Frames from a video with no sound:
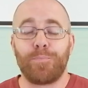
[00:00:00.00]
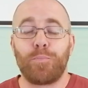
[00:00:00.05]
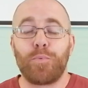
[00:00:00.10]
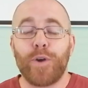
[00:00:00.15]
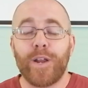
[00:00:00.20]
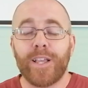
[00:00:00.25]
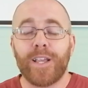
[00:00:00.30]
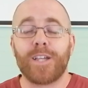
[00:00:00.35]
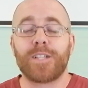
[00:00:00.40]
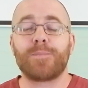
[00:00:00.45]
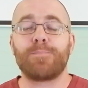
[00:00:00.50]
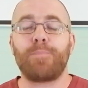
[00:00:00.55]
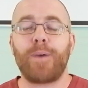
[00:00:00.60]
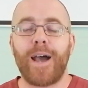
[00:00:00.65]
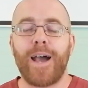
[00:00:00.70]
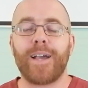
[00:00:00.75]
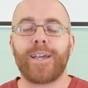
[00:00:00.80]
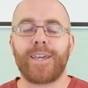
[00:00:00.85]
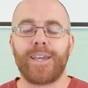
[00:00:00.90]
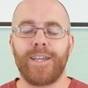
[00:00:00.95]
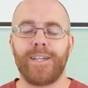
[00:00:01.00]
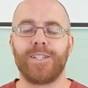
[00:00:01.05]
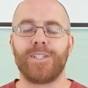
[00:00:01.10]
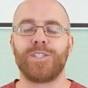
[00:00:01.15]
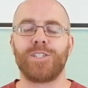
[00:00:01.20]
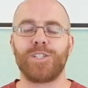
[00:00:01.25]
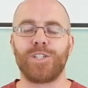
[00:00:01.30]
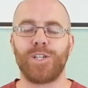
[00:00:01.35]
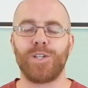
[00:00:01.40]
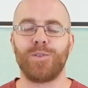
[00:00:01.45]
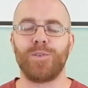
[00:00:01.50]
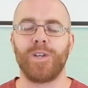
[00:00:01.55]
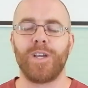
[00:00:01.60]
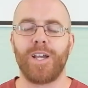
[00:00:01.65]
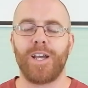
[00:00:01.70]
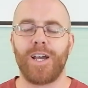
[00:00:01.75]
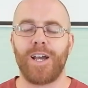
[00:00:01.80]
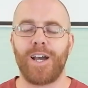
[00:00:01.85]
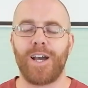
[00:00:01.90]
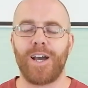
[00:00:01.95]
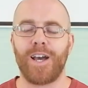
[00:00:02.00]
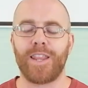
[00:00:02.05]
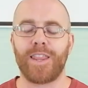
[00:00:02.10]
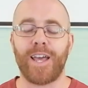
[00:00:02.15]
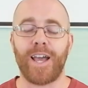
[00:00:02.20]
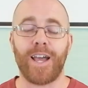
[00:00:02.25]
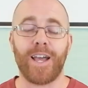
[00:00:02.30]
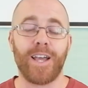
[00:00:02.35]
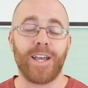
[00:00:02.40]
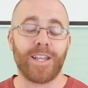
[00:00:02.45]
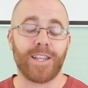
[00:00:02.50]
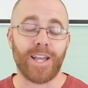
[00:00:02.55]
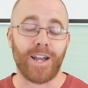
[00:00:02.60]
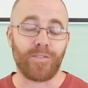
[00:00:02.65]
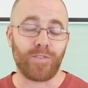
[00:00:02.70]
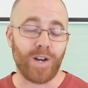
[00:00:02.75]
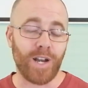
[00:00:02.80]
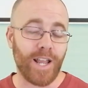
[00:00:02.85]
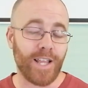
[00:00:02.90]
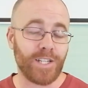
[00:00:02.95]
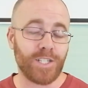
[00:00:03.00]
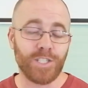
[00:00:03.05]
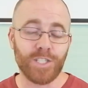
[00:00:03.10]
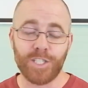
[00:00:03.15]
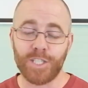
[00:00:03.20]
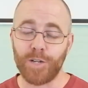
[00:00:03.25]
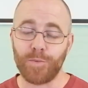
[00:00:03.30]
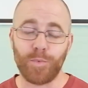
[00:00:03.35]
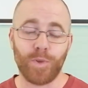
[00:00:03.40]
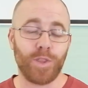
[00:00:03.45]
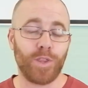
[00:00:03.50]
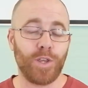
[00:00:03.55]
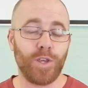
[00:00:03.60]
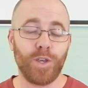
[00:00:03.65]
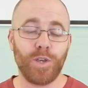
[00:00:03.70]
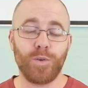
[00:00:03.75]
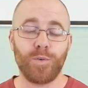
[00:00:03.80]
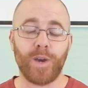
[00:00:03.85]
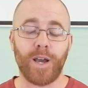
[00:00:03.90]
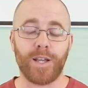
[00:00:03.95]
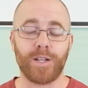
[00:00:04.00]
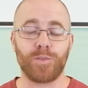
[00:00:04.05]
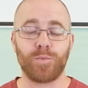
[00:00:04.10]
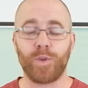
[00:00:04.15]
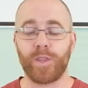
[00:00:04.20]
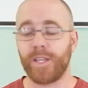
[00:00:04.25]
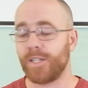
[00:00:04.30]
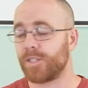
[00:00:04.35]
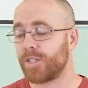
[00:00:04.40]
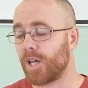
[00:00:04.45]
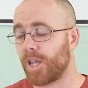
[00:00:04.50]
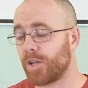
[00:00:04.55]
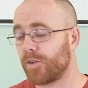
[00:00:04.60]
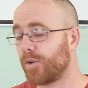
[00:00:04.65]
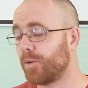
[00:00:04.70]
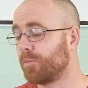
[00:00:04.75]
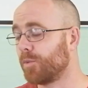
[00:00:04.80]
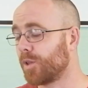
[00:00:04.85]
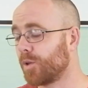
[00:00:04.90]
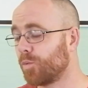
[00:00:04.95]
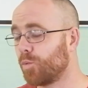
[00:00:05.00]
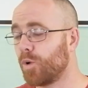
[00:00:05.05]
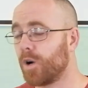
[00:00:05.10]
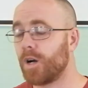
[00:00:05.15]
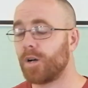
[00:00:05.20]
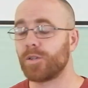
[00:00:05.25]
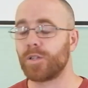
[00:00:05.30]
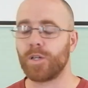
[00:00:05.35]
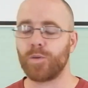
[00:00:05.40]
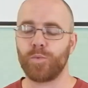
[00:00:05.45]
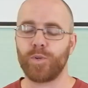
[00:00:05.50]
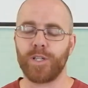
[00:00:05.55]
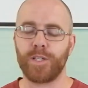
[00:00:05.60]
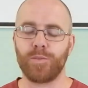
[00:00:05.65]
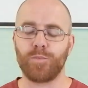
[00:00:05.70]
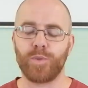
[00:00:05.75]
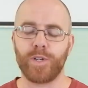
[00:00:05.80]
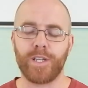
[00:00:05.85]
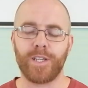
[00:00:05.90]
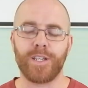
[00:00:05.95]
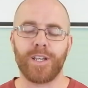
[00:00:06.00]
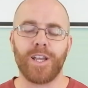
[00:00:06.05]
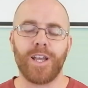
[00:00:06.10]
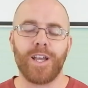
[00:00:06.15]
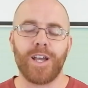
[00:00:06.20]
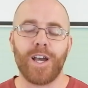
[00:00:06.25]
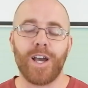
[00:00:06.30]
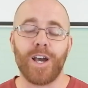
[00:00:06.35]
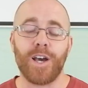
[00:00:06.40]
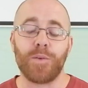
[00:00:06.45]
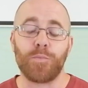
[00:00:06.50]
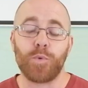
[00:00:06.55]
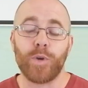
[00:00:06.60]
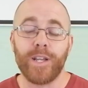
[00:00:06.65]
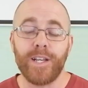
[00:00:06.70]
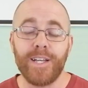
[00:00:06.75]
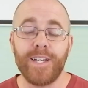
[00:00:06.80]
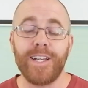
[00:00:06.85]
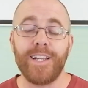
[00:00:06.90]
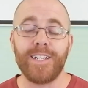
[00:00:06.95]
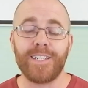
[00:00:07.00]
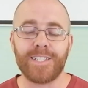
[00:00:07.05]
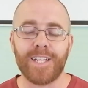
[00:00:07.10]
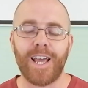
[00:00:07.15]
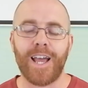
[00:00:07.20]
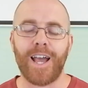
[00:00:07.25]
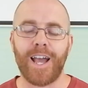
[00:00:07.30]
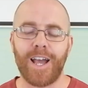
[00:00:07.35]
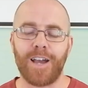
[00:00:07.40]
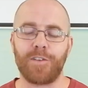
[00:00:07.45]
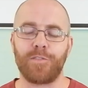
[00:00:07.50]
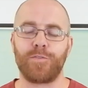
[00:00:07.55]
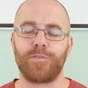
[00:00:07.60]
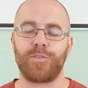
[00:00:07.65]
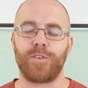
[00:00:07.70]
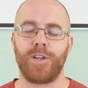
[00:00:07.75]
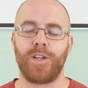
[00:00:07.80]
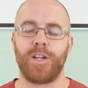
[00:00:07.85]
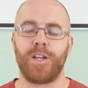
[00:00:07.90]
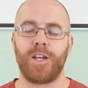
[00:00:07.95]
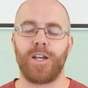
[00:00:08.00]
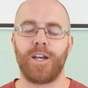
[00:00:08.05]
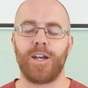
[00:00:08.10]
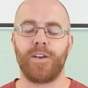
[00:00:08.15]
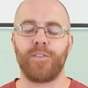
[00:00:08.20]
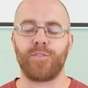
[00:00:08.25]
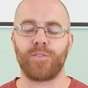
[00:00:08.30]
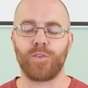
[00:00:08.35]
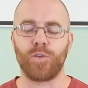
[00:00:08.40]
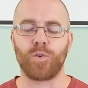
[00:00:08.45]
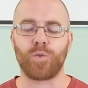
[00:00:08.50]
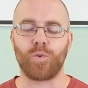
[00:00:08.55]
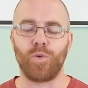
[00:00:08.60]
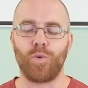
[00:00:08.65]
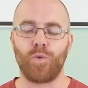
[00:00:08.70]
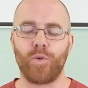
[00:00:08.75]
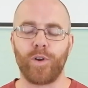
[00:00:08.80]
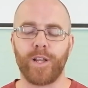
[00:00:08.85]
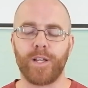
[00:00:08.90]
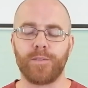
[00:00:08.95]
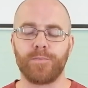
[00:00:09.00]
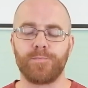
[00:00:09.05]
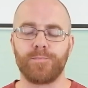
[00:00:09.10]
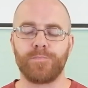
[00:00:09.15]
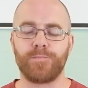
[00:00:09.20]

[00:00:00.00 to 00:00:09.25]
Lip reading: bring us back into that relationship with you and with each other and with the world that we need to have for your glory.